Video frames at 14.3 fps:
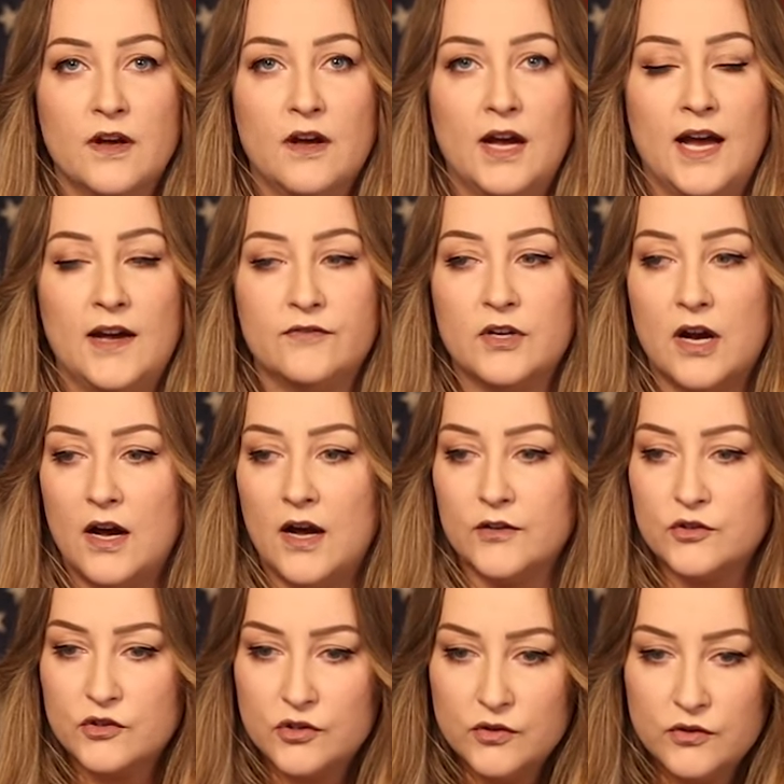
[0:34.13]
I've
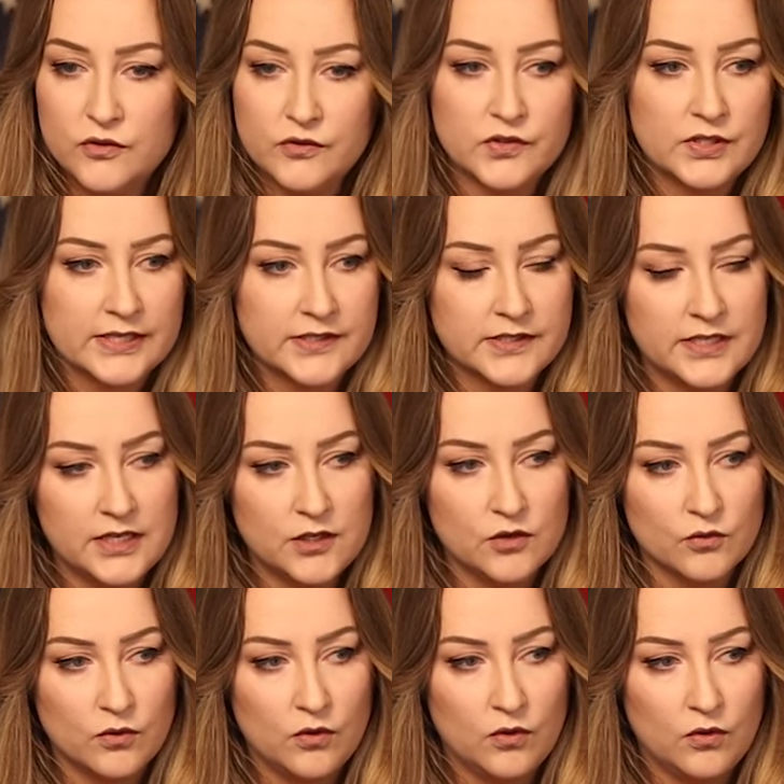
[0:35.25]
got two
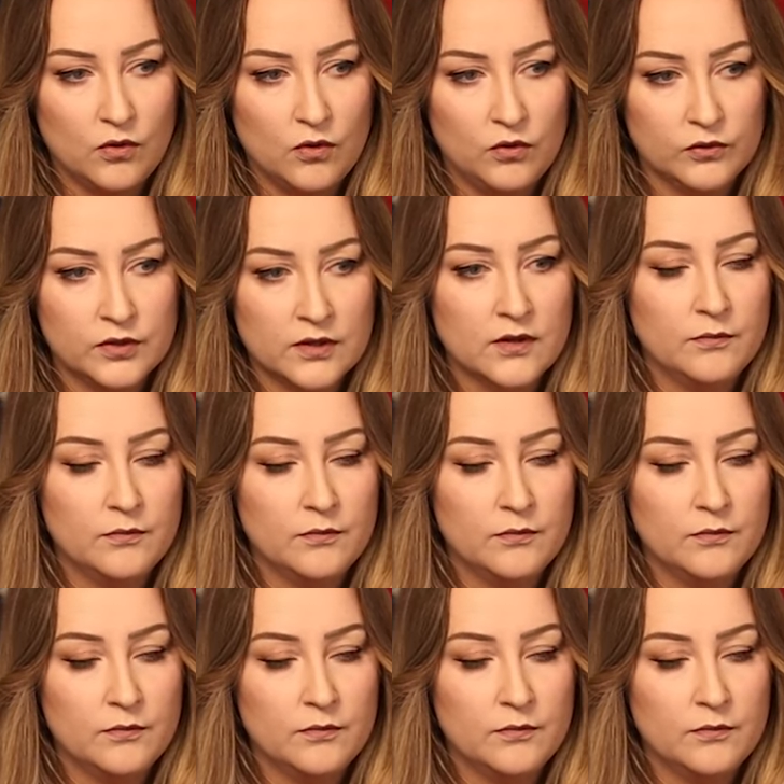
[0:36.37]
16-year-old